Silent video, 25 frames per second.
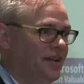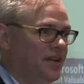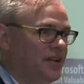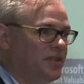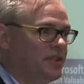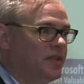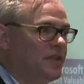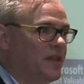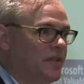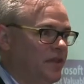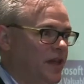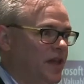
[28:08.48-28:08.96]

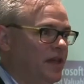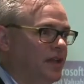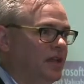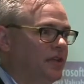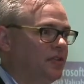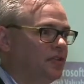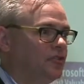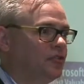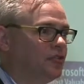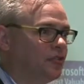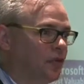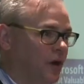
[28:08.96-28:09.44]
so that they
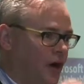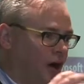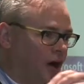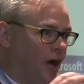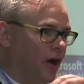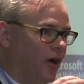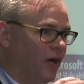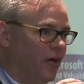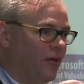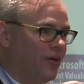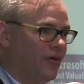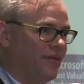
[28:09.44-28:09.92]
can
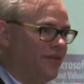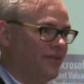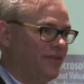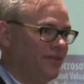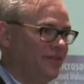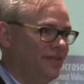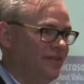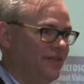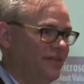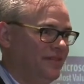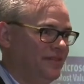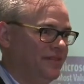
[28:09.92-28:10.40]
grow
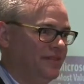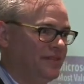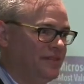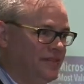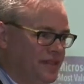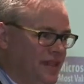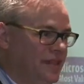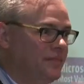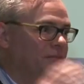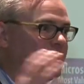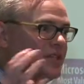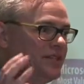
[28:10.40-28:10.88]

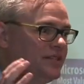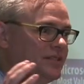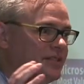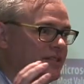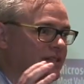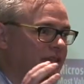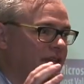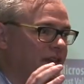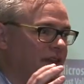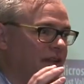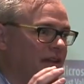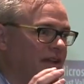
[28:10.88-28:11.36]

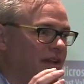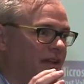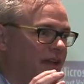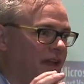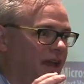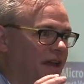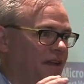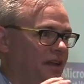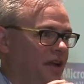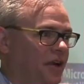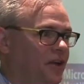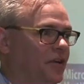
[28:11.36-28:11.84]
seamlessly
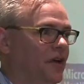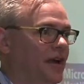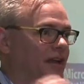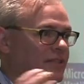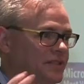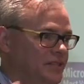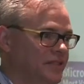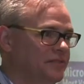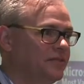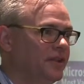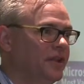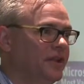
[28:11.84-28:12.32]
and
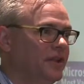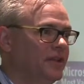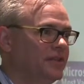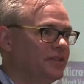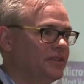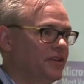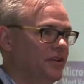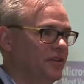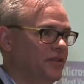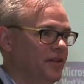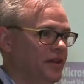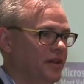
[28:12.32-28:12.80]
aggressively
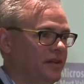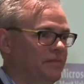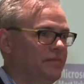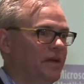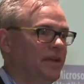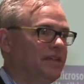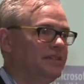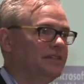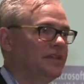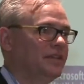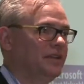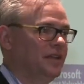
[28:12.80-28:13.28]
so that
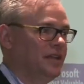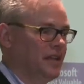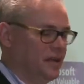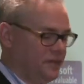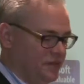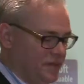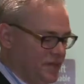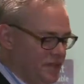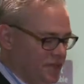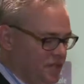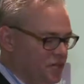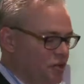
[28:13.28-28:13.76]
basically
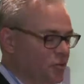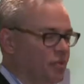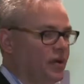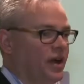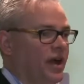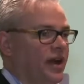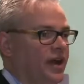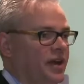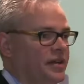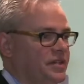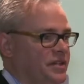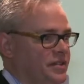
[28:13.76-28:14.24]
if this new
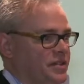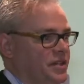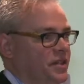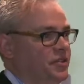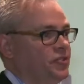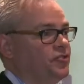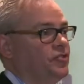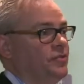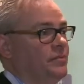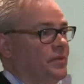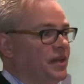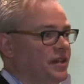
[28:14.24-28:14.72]
product is a
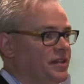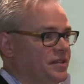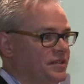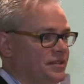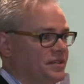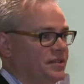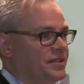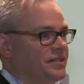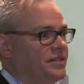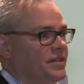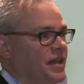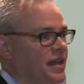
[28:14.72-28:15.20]
tremendous
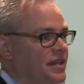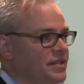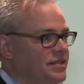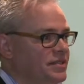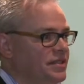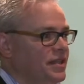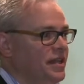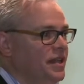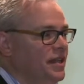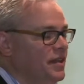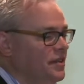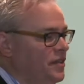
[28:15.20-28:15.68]

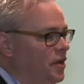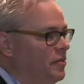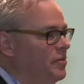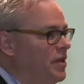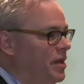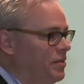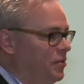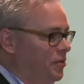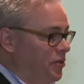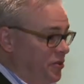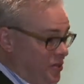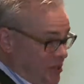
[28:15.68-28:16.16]
success, they'll
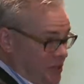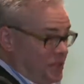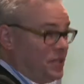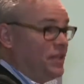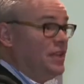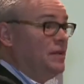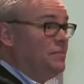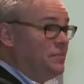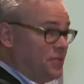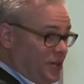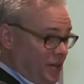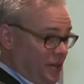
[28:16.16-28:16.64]
be able to just
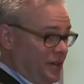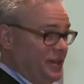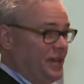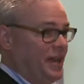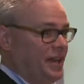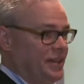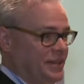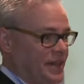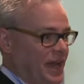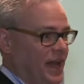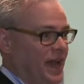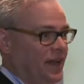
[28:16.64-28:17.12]
keep turning
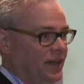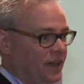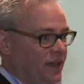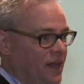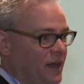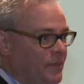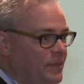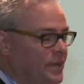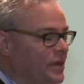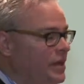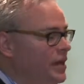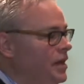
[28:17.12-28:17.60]
that dial
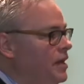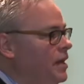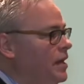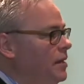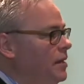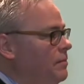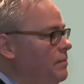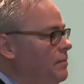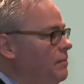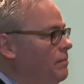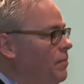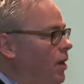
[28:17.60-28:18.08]
up.
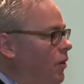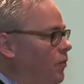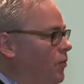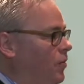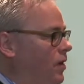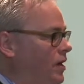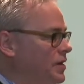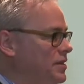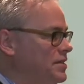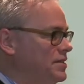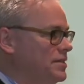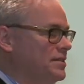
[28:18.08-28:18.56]
But
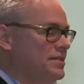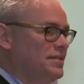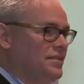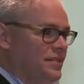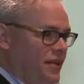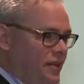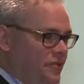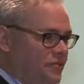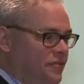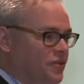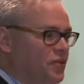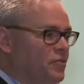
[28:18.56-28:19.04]
once
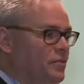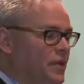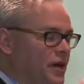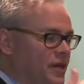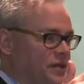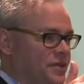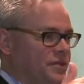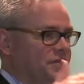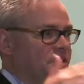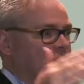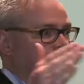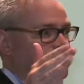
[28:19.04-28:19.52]
a few
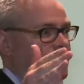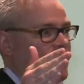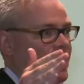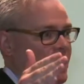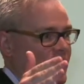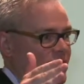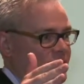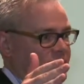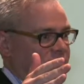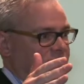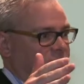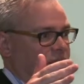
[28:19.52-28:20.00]
months has
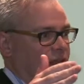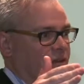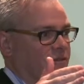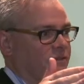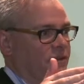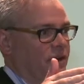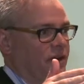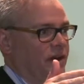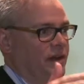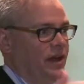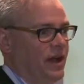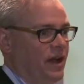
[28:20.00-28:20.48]
passed and they
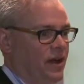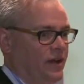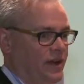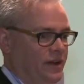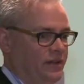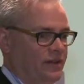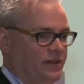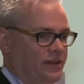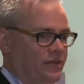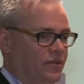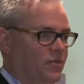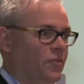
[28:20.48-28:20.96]
figured
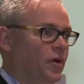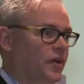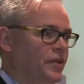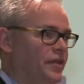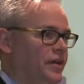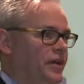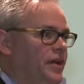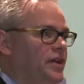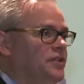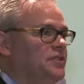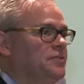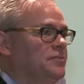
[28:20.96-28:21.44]
out what
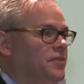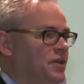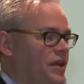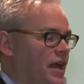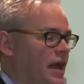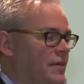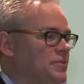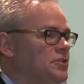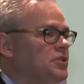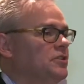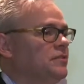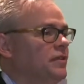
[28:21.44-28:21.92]
the customer
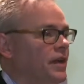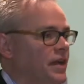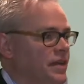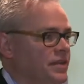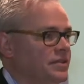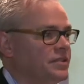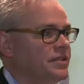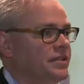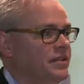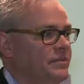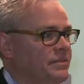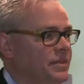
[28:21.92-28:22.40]
adoption rate
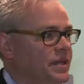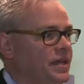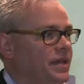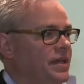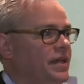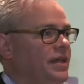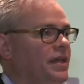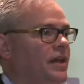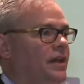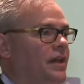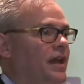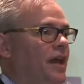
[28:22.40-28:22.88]
is going to
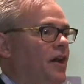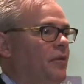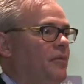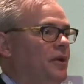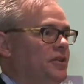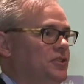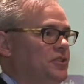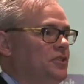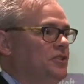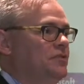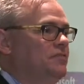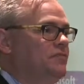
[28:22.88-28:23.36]
be and how
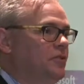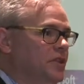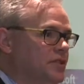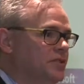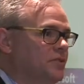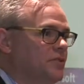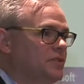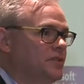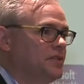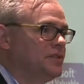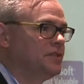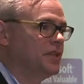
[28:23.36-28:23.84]
much
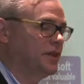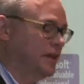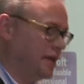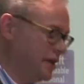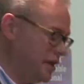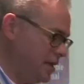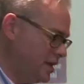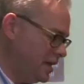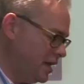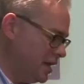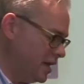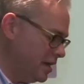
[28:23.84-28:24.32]
resources they're going
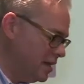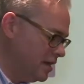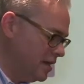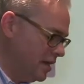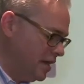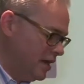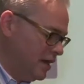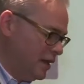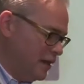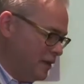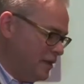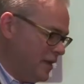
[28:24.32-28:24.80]
to need,
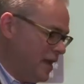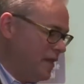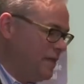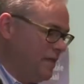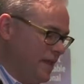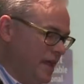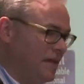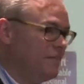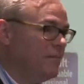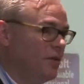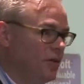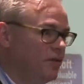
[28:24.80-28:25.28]
then
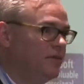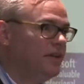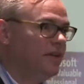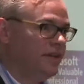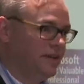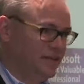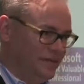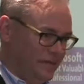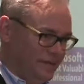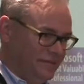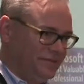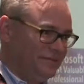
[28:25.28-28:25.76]
they move
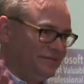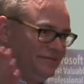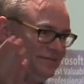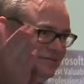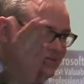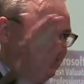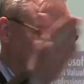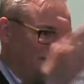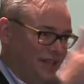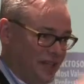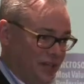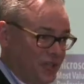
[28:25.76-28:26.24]
it
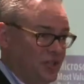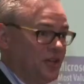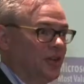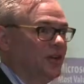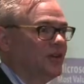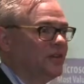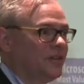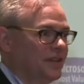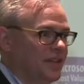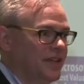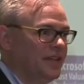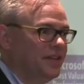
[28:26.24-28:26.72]

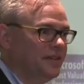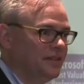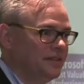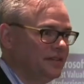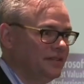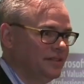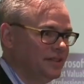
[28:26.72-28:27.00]
internally